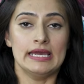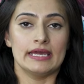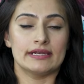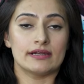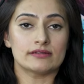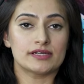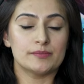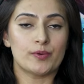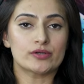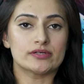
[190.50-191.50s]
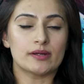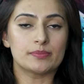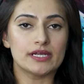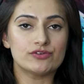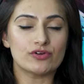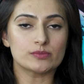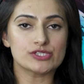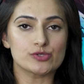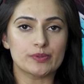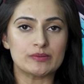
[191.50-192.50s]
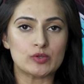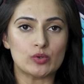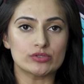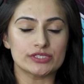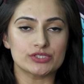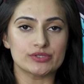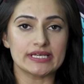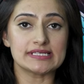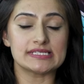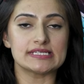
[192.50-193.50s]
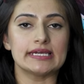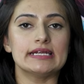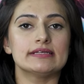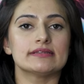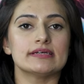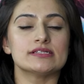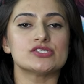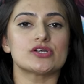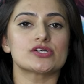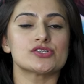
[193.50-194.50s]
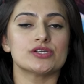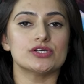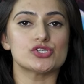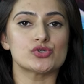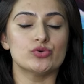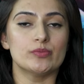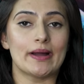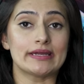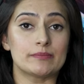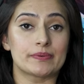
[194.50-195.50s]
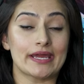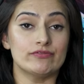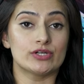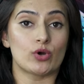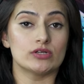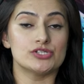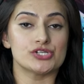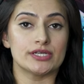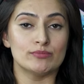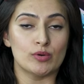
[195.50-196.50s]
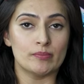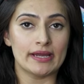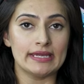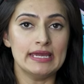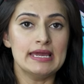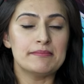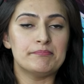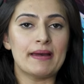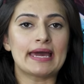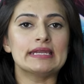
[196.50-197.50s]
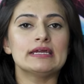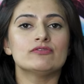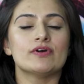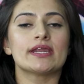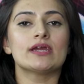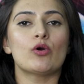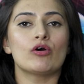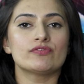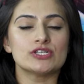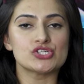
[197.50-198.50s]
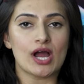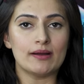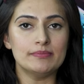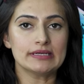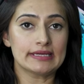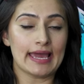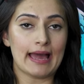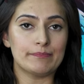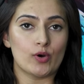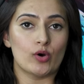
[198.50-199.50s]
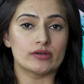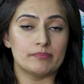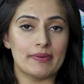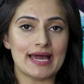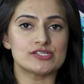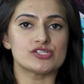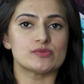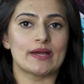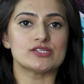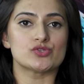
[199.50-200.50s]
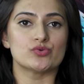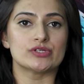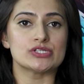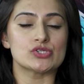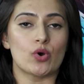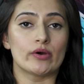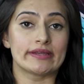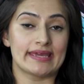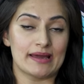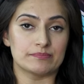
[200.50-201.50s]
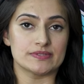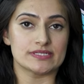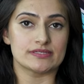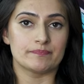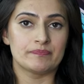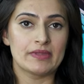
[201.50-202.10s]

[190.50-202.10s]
In another important update from the Supreme Court, it today stayed the instruction issued by a private college in Mumbai banning wearing of hijab, cap or badges by students on campus.